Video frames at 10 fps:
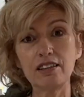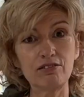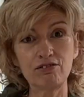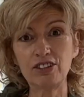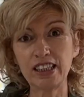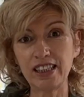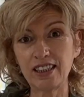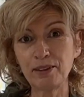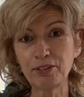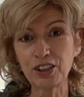Right,
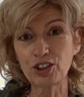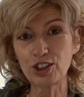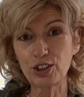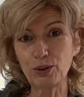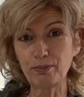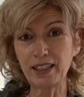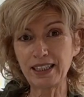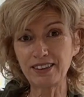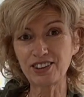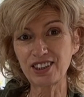I'm going to stop
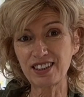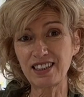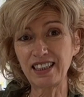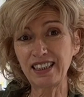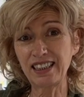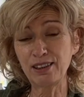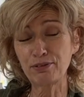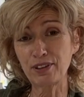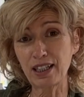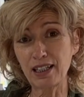now to see if
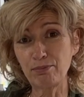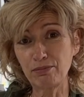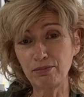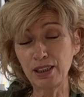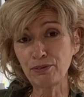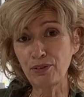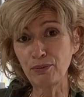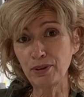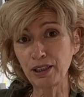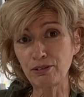the
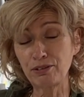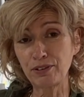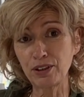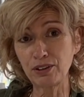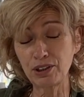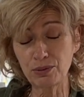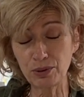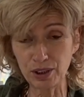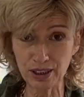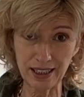microphone is
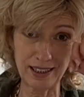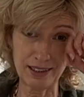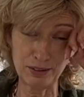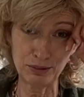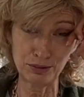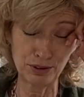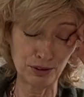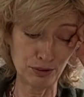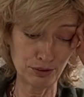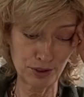working or
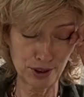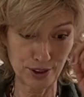not.